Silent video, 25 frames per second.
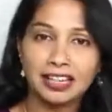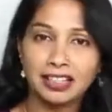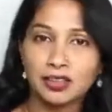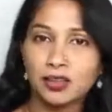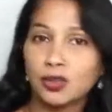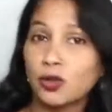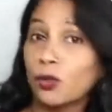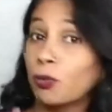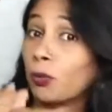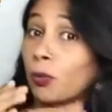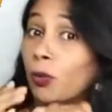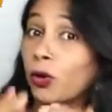
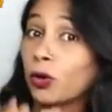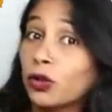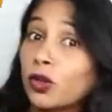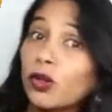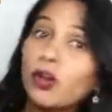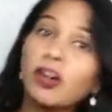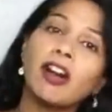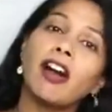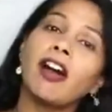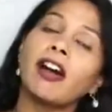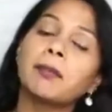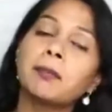So
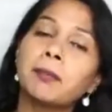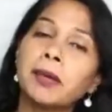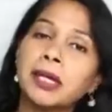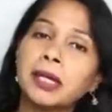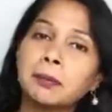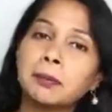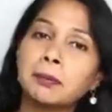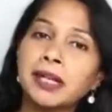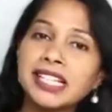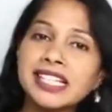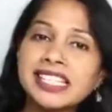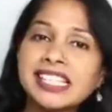monocarpic
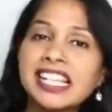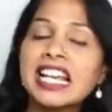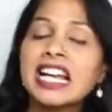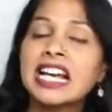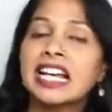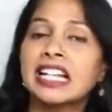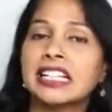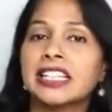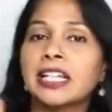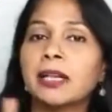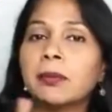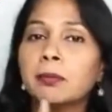means
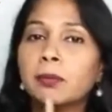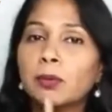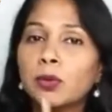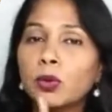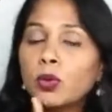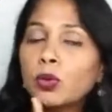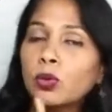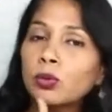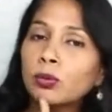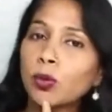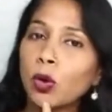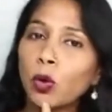they
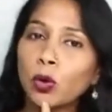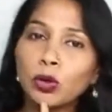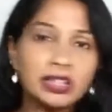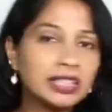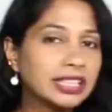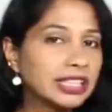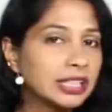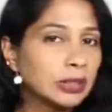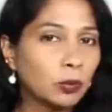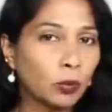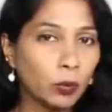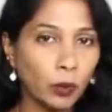bloom
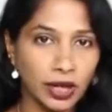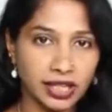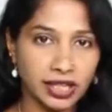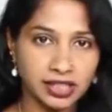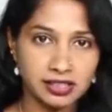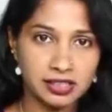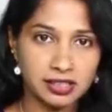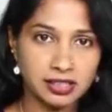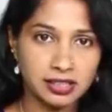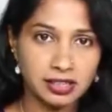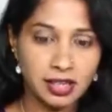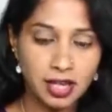only
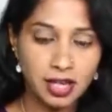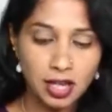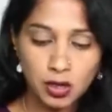once.